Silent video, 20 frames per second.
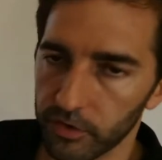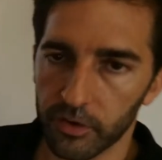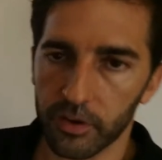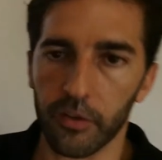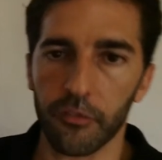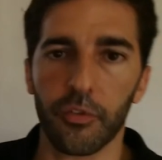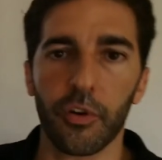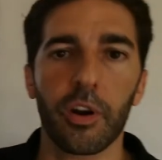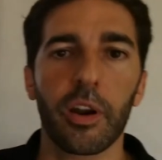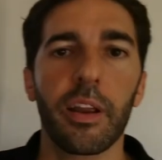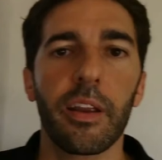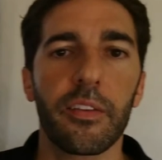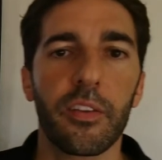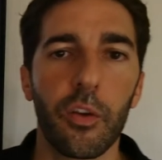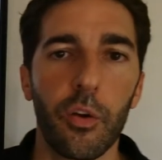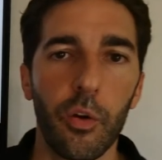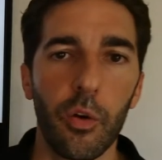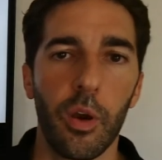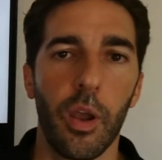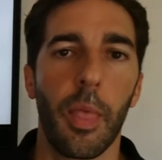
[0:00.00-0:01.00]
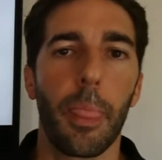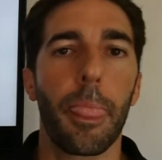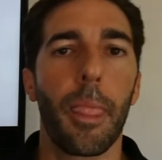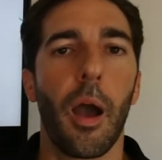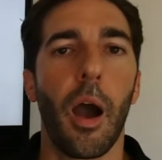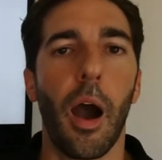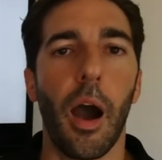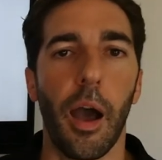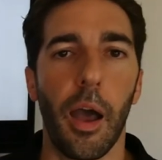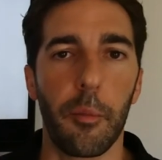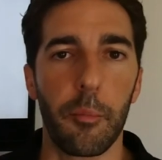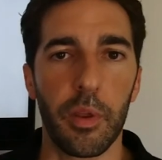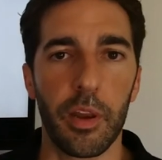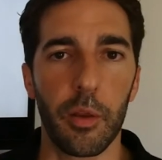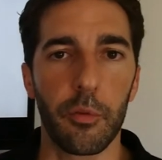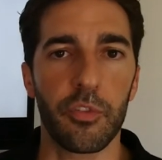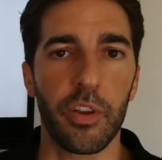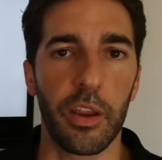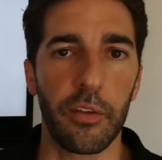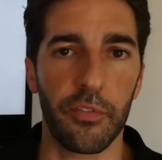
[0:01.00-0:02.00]
converted into
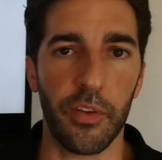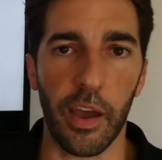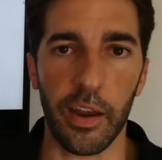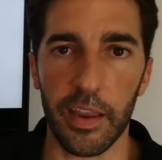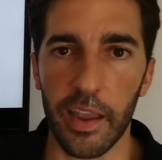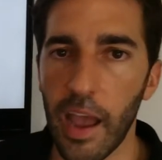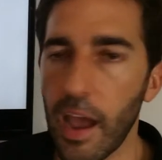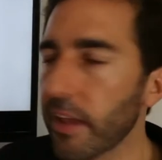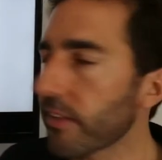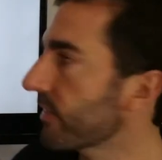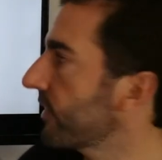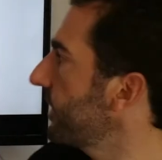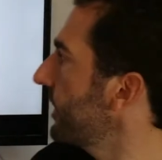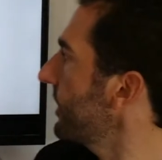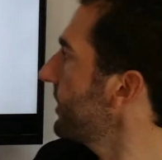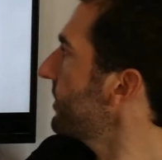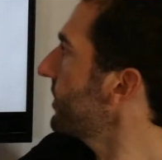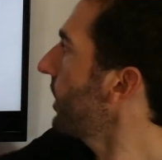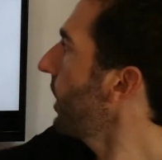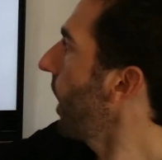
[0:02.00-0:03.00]
medium chain fatty acids,